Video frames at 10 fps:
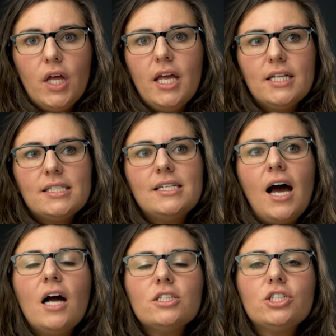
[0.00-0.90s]
It's
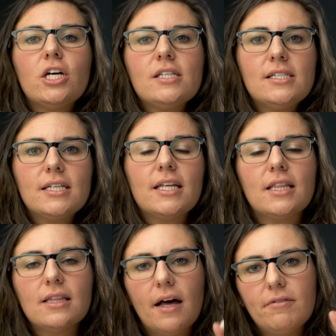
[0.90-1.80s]
not just to get
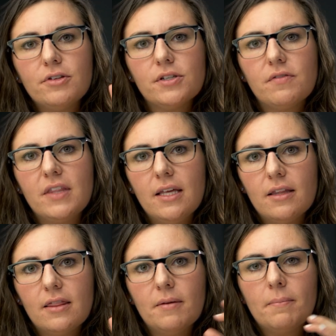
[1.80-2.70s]
the levels of the
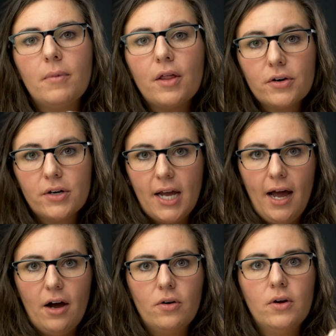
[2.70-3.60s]
mother
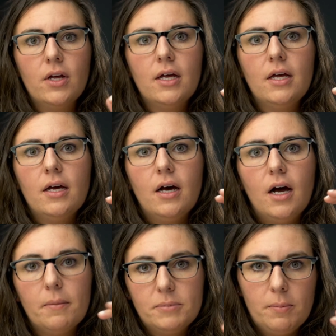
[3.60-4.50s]
cow
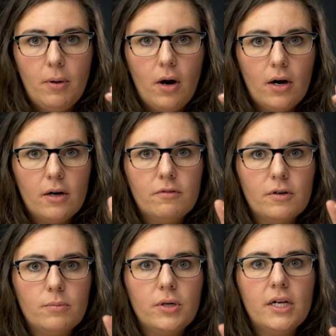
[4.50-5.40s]
up to par
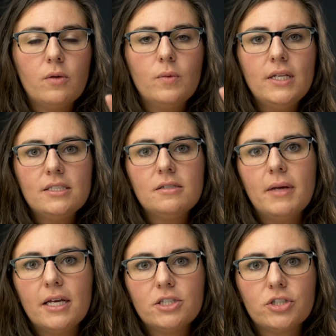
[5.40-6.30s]
for breeding. We need to
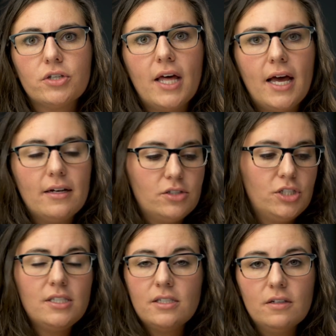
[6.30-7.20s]
make sure that
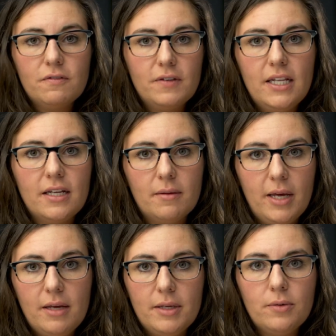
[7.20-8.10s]
she's still feeding a
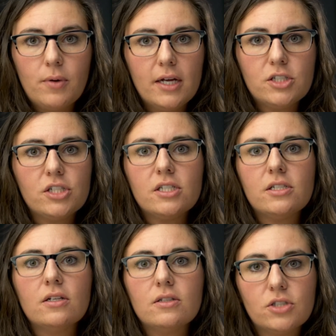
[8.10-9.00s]
baby, right? She's
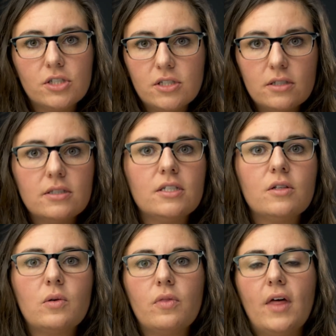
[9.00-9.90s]
still
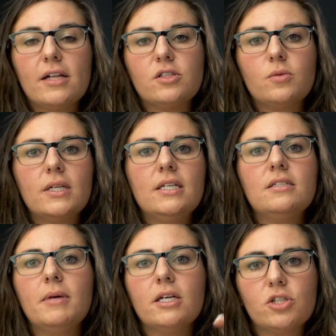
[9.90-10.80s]
dealing with that. So we need
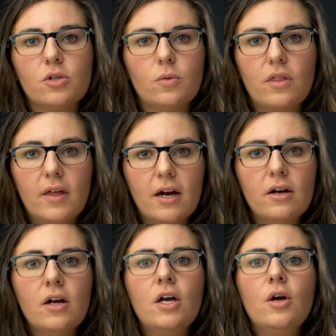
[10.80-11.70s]
to make sure we're
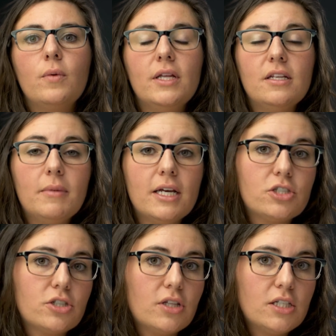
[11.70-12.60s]
there. We need to make
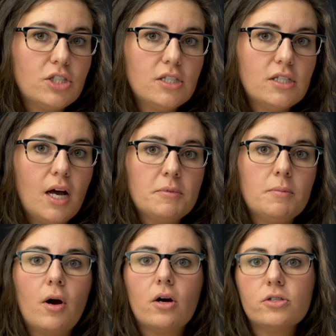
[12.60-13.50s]
sure that she's up
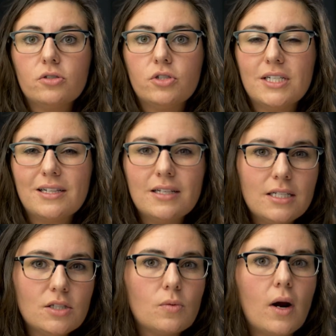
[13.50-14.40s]
to par so she
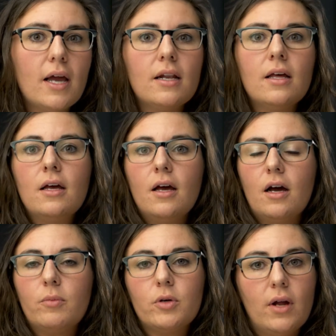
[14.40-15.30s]
cleans right.
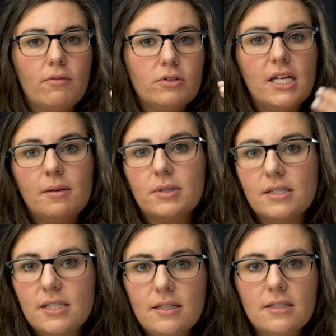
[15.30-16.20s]
We don't have retained
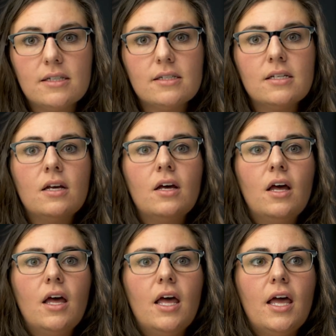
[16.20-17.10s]
placentas.
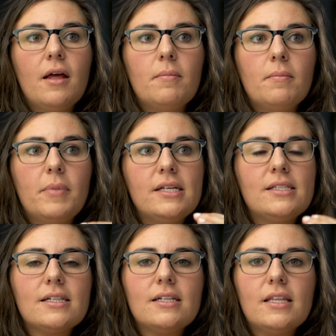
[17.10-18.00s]
And
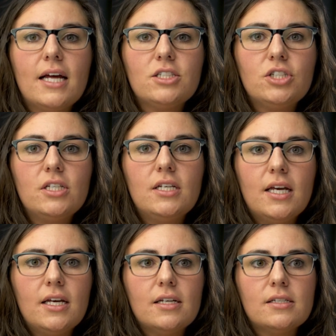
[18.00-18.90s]
basically that she
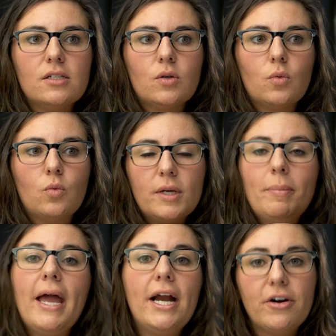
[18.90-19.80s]
is
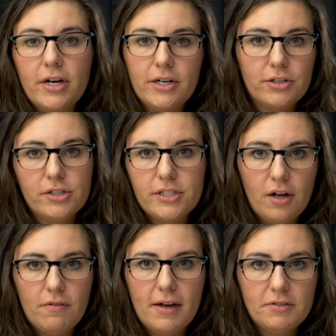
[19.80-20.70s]
repairing
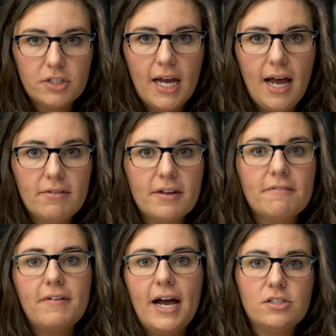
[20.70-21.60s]
herself after calving
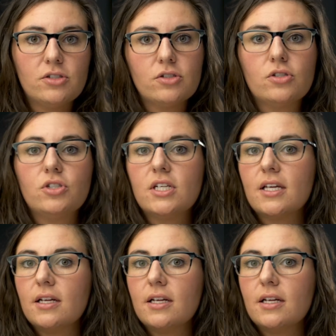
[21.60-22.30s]
faster so she can